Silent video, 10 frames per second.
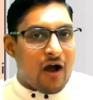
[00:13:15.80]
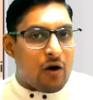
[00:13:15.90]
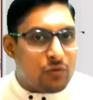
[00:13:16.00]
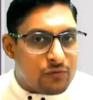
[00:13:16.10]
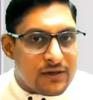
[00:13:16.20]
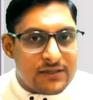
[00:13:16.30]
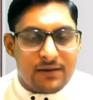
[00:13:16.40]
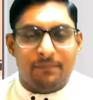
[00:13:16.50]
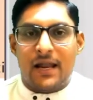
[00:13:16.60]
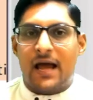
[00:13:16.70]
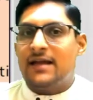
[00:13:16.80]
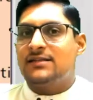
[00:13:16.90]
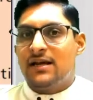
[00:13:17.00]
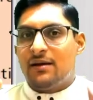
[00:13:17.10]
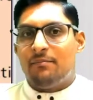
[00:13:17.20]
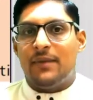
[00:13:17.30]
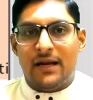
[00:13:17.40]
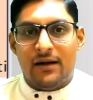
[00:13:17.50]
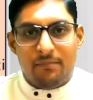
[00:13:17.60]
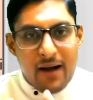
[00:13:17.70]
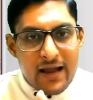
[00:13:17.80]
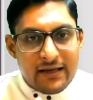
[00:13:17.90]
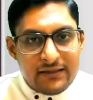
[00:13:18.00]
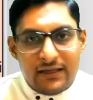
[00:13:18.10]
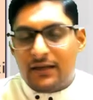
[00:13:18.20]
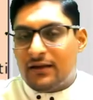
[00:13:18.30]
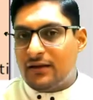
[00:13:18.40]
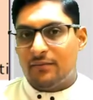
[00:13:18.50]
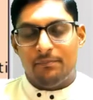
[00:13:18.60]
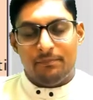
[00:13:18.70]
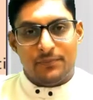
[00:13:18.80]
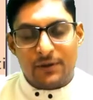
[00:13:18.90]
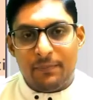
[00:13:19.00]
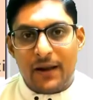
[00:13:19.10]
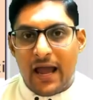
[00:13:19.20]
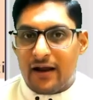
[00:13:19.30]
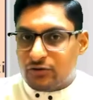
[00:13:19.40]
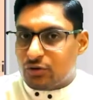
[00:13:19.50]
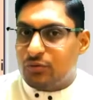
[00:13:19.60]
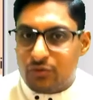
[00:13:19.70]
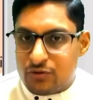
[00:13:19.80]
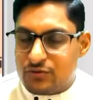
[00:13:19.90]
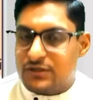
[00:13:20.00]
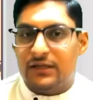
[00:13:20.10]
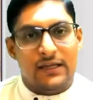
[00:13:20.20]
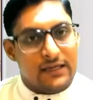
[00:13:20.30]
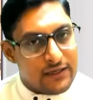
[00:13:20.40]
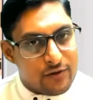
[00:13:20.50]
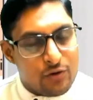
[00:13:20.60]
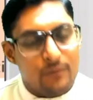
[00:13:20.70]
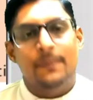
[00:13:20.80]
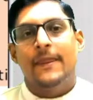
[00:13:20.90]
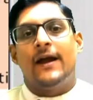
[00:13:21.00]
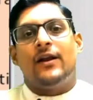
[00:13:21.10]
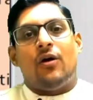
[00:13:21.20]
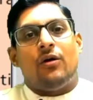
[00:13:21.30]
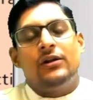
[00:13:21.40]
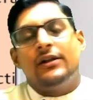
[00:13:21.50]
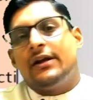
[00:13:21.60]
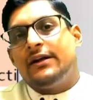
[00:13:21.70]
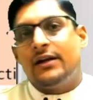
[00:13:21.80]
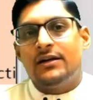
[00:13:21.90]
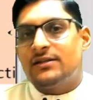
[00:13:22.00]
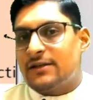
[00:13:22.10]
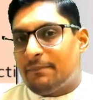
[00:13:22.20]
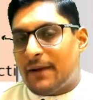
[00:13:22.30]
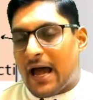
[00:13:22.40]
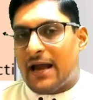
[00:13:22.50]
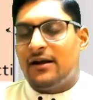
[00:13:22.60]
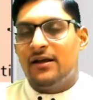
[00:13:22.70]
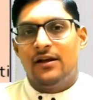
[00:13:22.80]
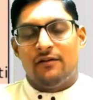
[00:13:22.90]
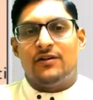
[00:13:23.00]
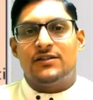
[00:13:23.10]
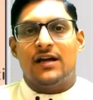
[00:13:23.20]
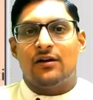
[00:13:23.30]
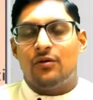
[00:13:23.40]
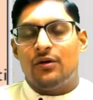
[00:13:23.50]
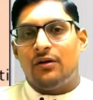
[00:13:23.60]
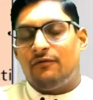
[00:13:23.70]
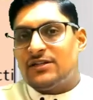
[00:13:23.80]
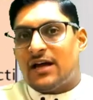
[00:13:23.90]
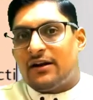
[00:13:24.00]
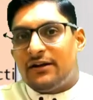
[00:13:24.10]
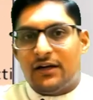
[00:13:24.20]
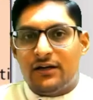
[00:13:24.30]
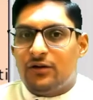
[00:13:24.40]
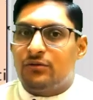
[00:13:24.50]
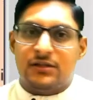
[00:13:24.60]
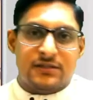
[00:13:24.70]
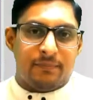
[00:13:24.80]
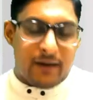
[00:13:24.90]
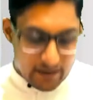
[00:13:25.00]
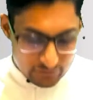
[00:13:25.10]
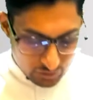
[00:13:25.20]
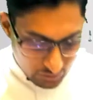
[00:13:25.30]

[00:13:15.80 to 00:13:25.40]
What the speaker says: of outward supplies made by the supplier through using the ECO, and all the returns supplied which are returned to the supplier